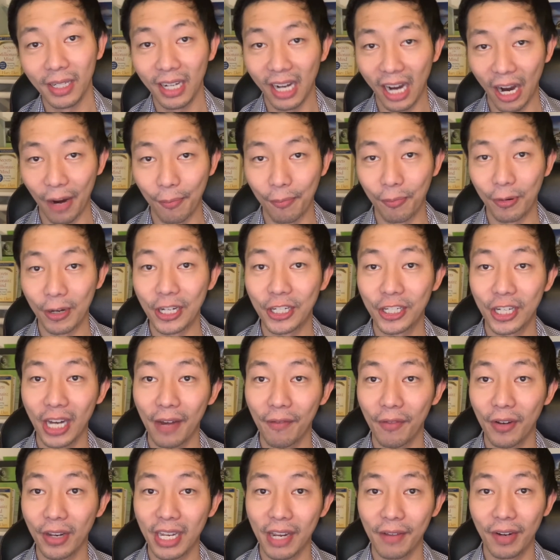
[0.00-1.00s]
I appreciate if
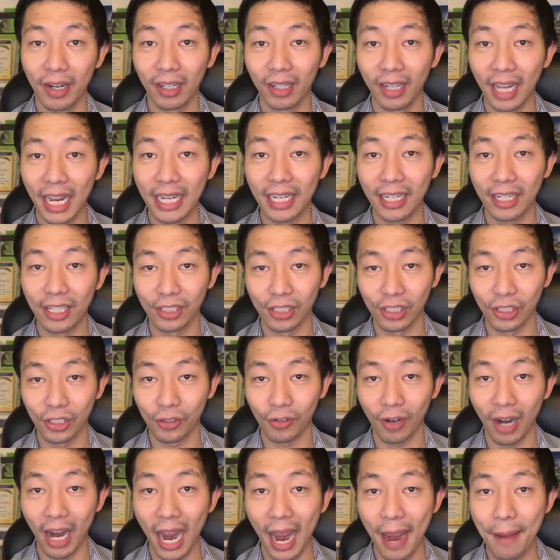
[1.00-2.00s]
you give it a like and a
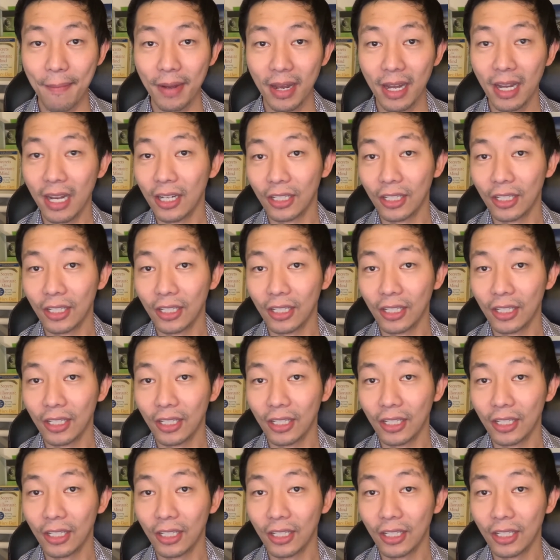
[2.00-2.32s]
subscribe,